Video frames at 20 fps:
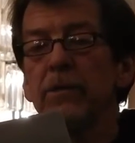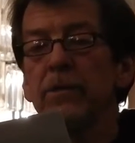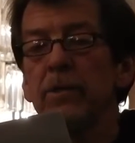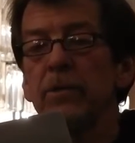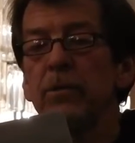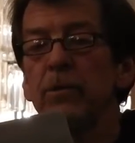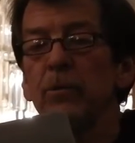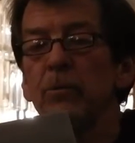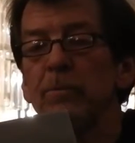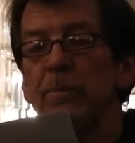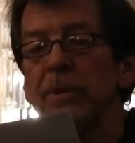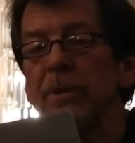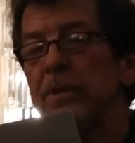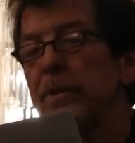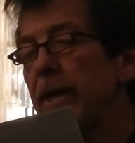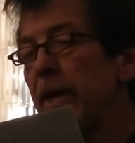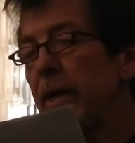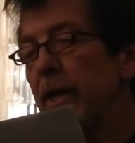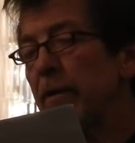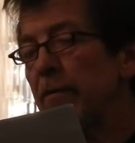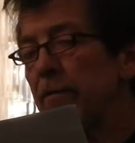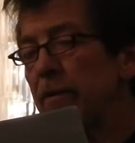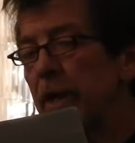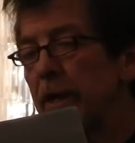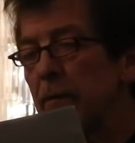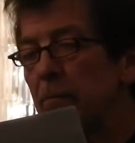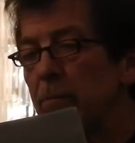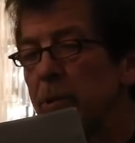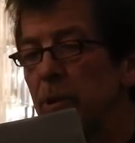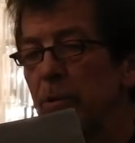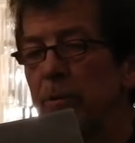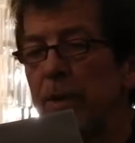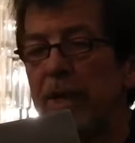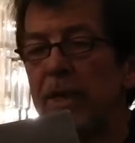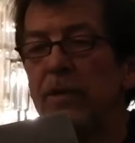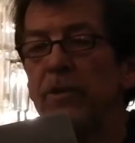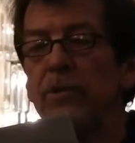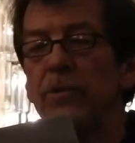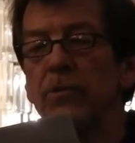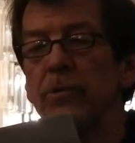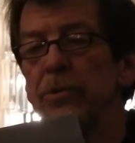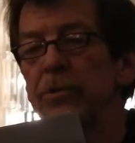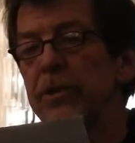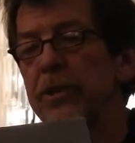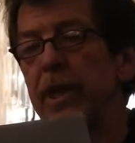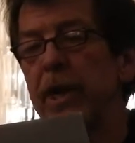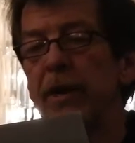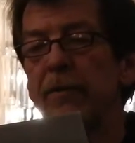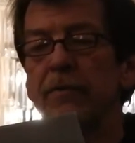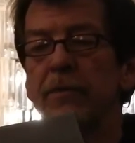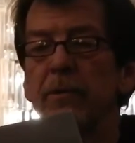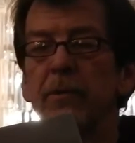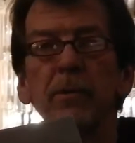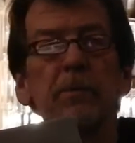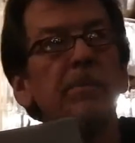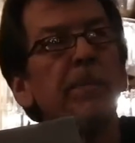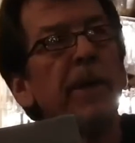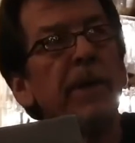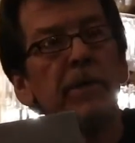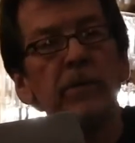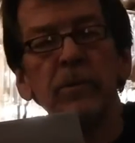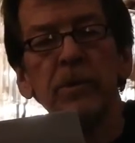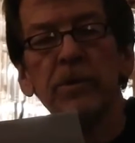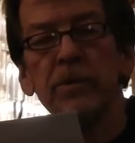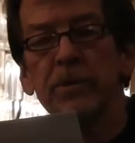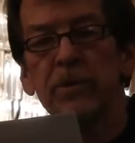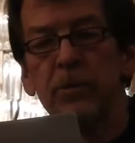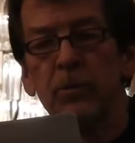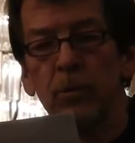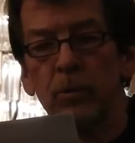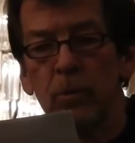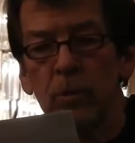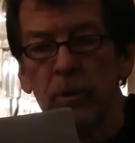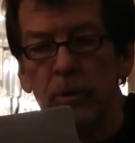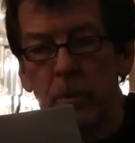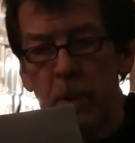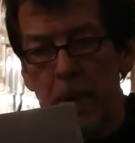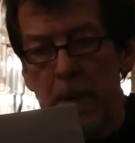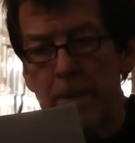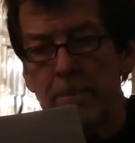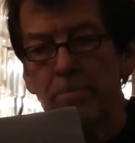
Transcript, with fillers: to loop and dive like blue angels after a penguin score.